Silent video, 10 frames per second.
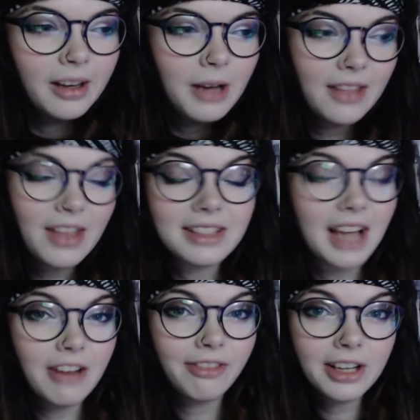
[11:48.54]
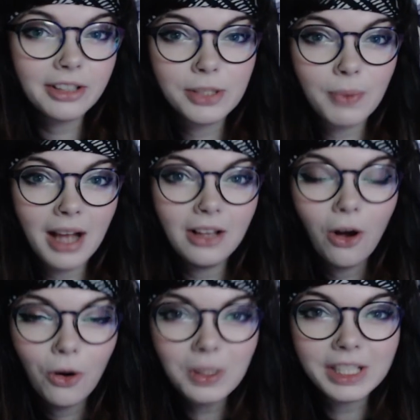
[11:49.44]
That TIE fighter as well.
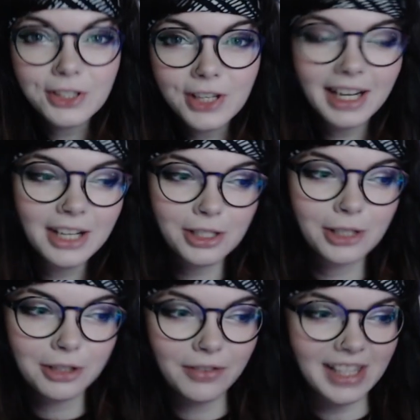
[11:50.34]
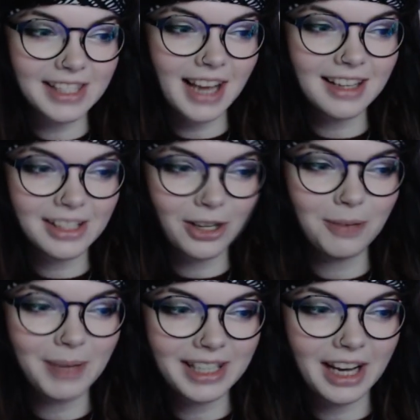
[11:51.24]
Holy shit, I just looked over to the side and I
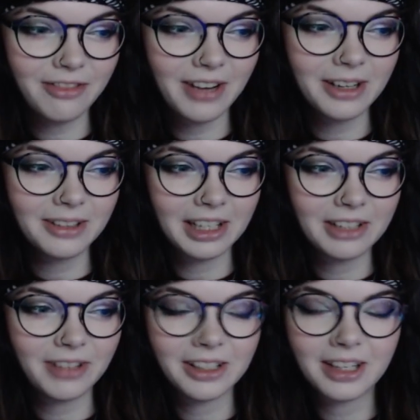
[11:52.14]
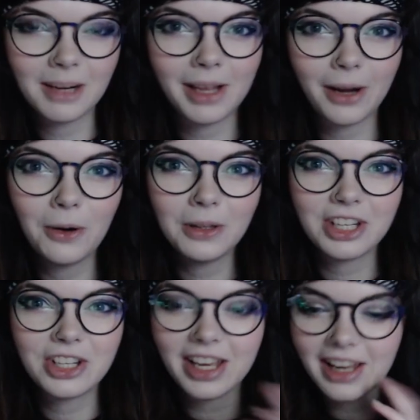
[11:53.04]
saw my TIE fighter like figure and I'm like, holy
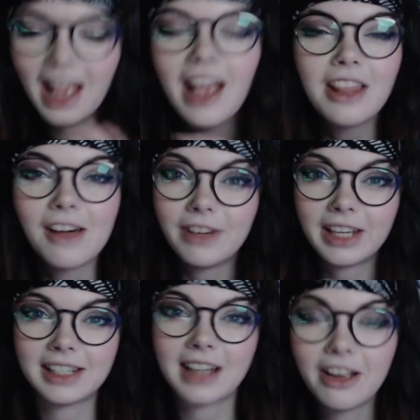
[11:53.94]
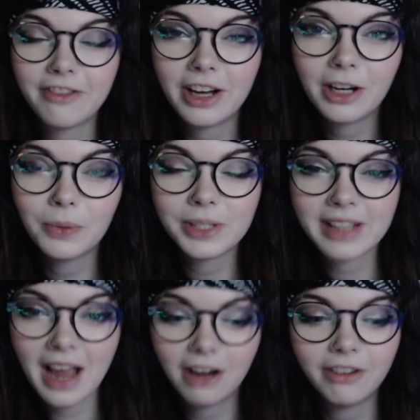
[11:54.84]
shit, that fucking TIE fighter was
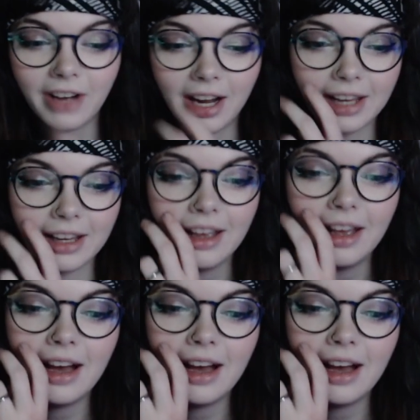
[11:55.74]
terrifying.